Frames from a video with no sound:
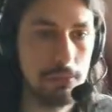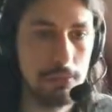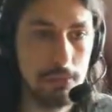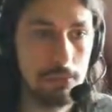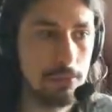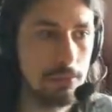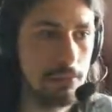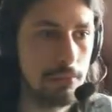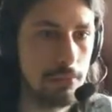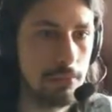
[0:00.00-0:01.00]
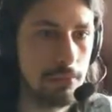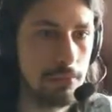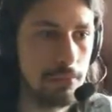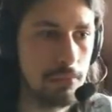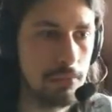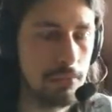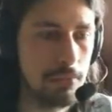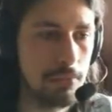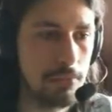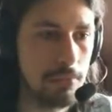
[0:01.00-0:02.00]

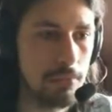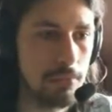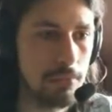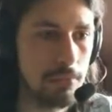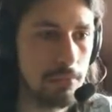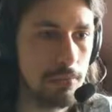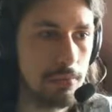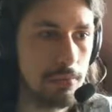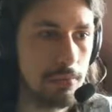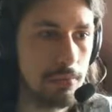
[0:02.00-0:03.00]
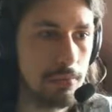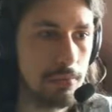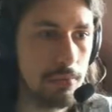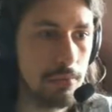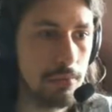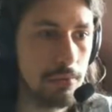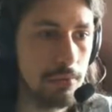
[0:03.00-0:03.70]
No one is speaking in this clip.